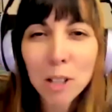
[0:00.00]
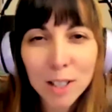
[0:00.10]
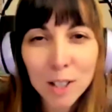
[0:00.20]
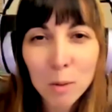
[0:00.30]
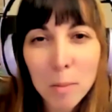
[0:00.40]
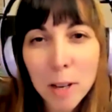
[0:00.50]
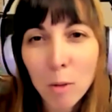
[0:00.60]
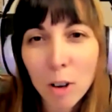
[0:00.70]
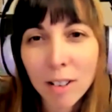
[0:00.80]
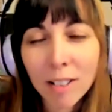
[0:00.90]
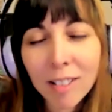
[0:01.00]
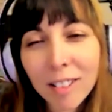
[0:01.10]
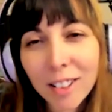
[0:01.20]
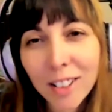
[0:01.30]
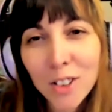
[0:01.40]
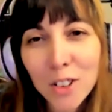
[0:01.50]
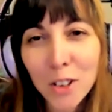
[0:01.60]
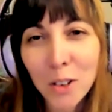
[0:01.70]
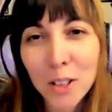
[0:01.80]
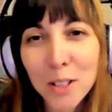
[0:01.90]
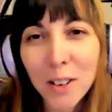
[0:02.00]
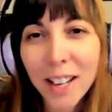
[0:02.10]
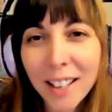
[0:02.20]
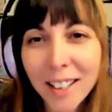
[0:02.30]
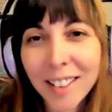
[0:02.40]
the swimming one? You should know this, right?